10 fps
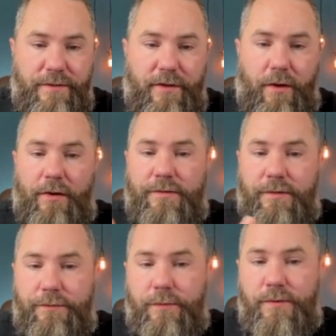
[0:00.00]
and costs
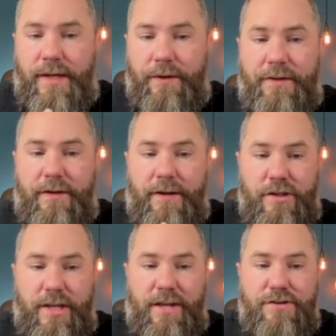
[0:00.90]
of food, healthcare,
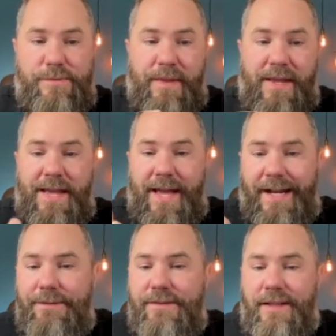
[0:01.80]
education, and
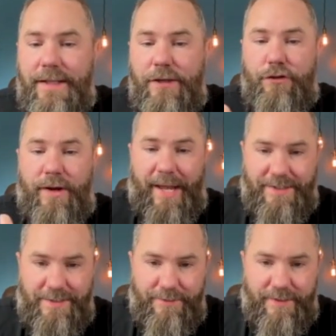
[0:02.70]
even leisure
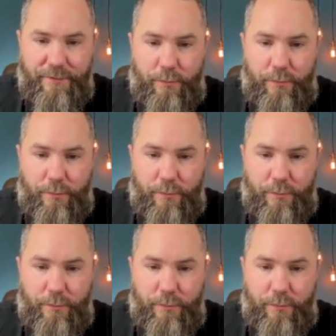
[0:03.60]
activities.